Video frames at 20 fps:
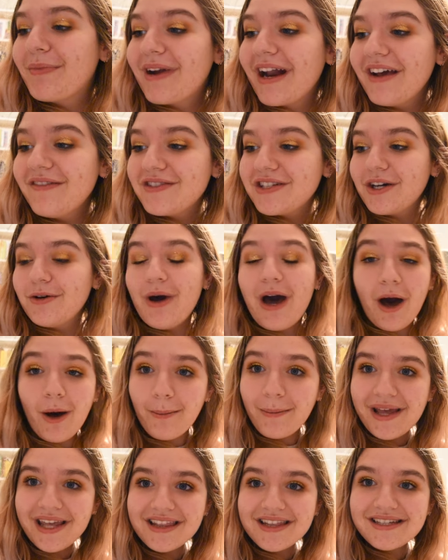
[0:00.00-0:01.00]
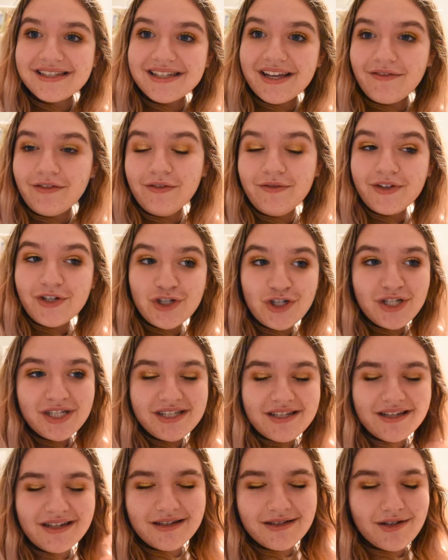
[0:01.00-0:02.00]
But I have to go help make the seven fishes.
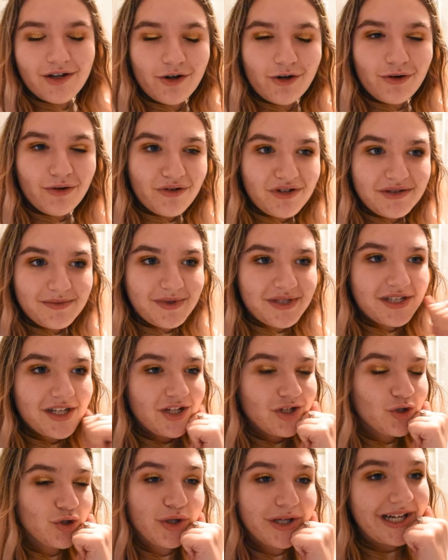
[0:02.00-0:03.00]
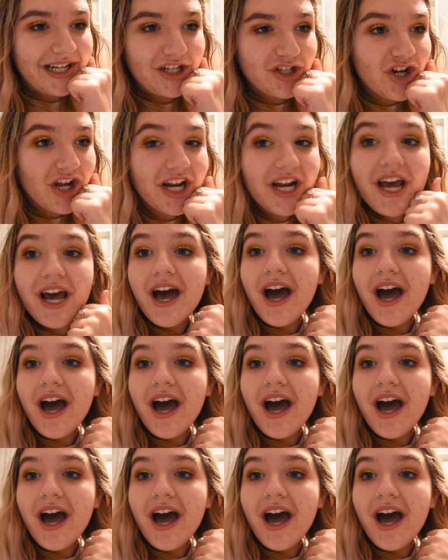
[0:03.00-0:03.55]
It is our Christmas tradition.